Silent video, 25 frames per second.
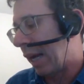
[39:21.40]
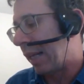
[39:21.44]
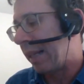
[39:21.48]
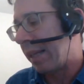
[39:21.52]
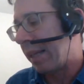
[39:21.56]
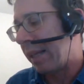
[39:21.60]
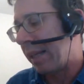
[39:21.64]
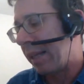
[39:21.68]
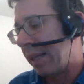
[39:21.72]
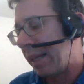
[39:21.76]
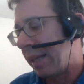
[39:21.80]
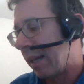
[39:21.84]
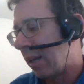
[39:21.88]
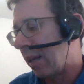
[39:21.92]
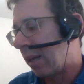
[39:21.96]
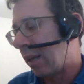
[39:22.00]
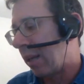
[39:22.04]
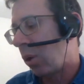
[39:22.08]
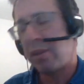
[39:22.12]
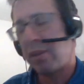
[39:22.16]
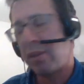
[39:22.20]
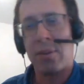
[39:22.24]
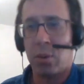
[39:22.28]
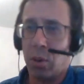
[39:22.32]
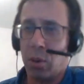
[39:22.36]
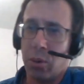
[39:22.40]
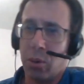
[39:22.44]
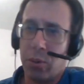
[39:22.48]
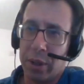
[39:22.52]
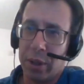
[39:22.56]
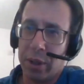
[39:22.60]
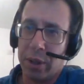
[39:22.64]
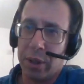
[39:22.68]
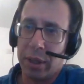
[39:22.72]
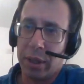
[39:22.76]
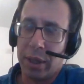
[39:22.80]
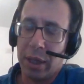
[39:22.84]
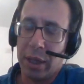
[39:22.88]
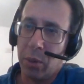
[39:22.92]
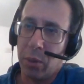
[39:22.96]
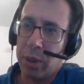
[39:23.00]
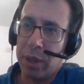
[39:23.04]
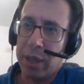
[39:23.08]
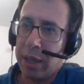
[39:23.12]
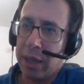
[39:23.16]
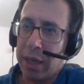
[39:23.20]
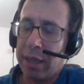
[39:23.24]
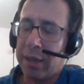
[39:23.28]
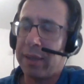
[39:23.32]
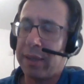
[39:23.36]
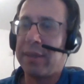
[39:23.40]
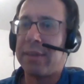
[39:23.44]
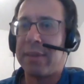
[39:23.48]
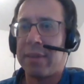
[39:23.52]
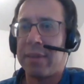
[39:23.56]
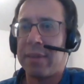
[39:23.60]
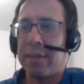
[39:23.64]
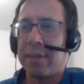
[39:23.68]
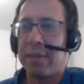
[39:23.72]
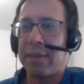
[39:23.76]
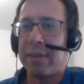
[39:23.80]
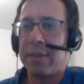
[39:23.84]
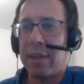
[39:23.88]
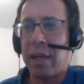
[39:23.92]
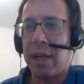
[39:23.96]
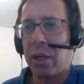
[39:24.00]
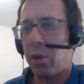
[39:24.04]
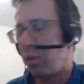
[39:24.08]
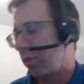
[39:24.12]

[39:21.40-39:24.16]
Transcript: I didn't know the story. I only had this kind